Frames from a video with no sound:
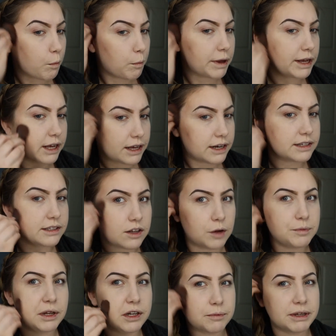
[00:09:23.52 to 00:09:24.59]
and kind of
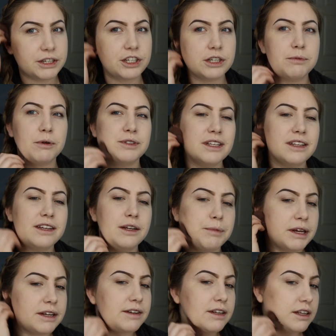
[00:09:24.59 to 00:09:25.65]
sculpt under my cheekbones a little
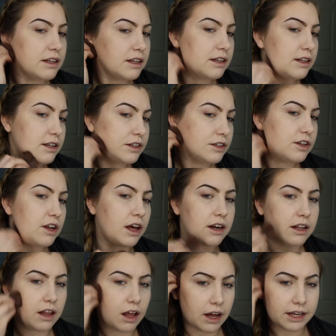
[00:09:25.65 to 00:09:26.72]
bit. Not a
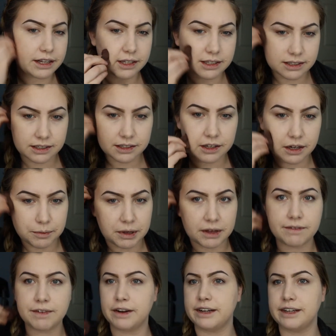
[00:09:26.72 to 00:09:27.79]
lot. This isn't going to be a
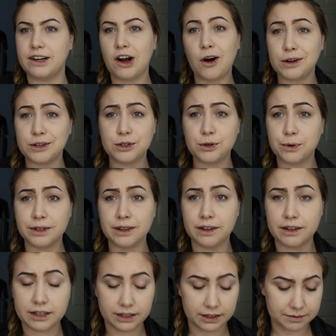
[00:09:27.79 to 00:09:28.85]
very contoured
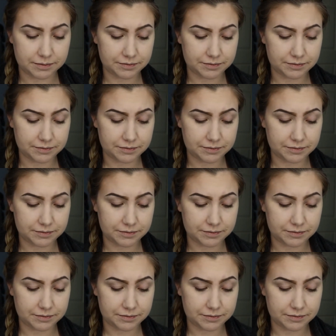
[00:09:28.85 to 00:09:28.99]
look.